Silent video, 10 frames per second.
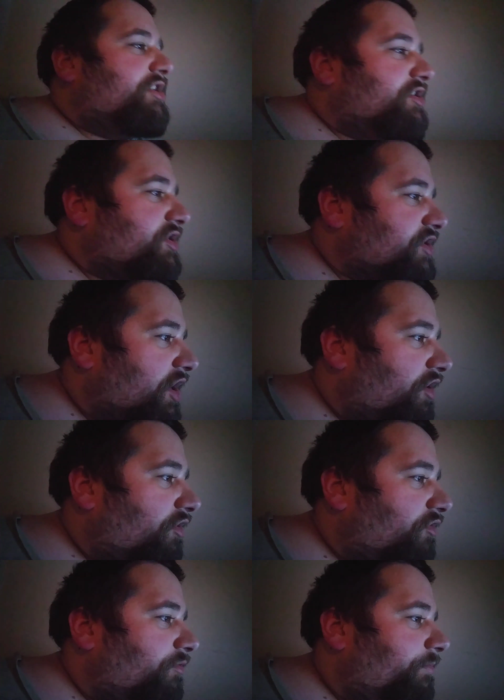
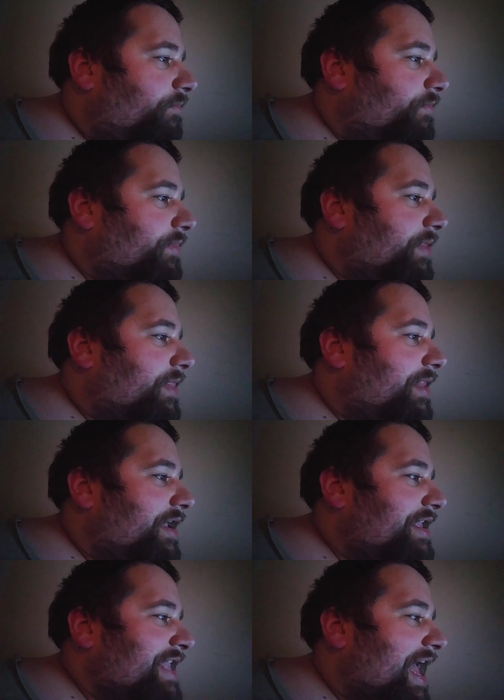So
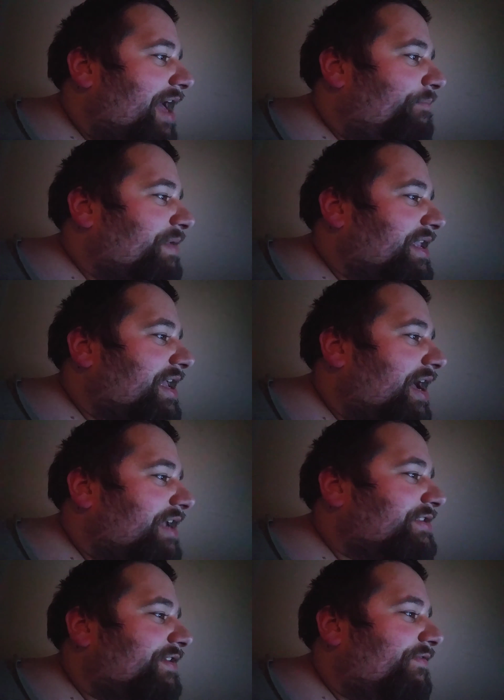yeah,
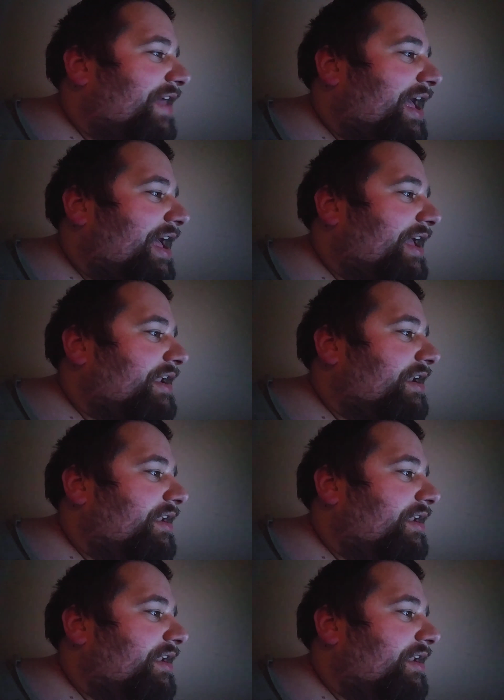because of that,